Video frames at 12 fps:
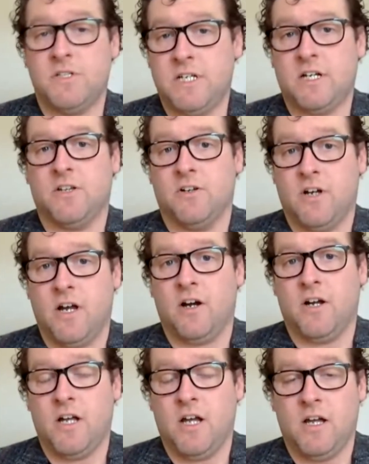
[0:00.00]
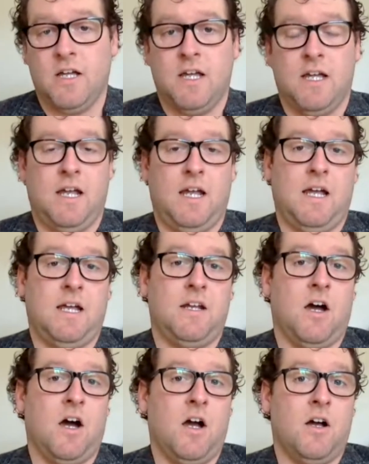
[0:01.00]
a particular area
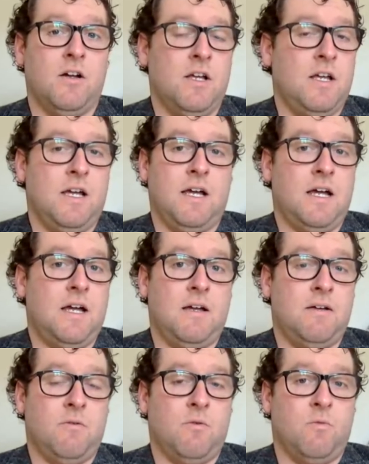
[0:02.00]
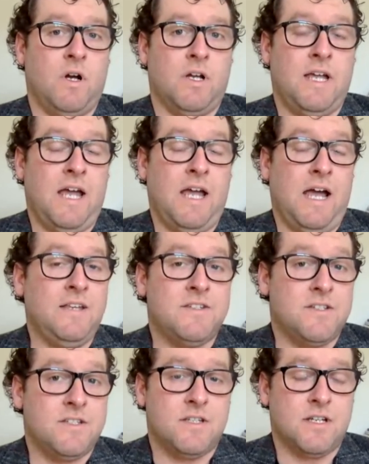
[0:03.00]
and are uh,
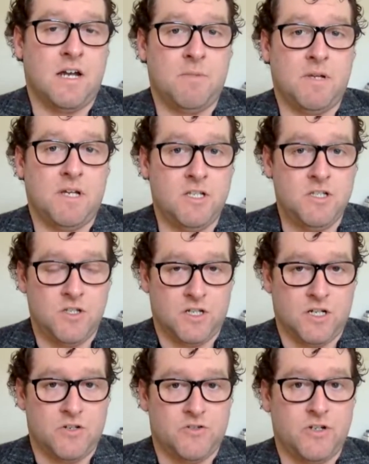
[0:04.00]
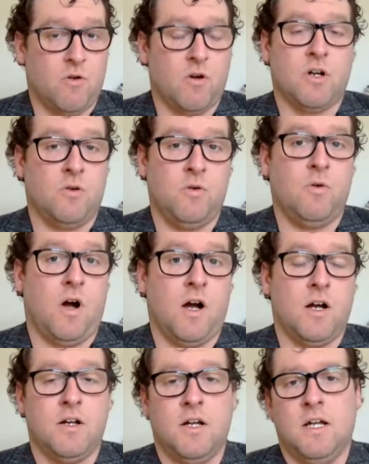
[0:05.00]
guests coming into the country or
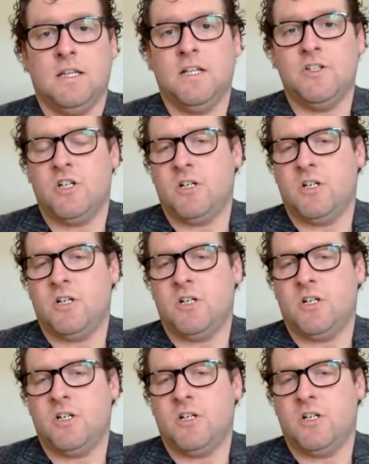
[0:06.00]
who are right.